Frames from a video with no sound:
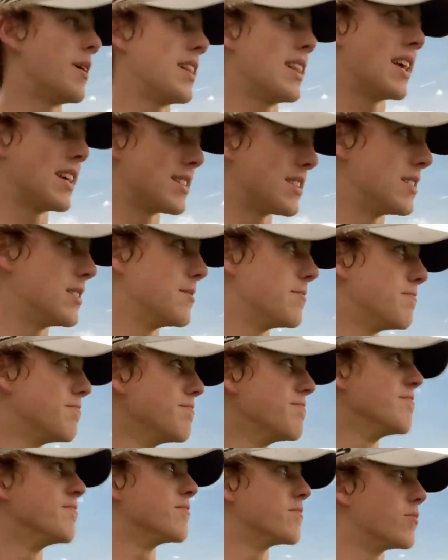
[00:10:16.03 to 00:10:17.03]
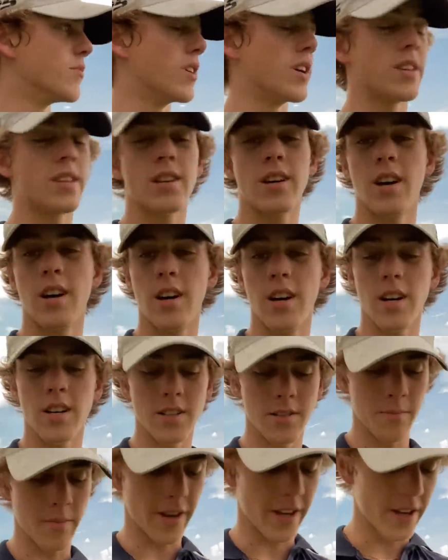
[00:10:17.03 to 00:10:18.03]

lesson with some of my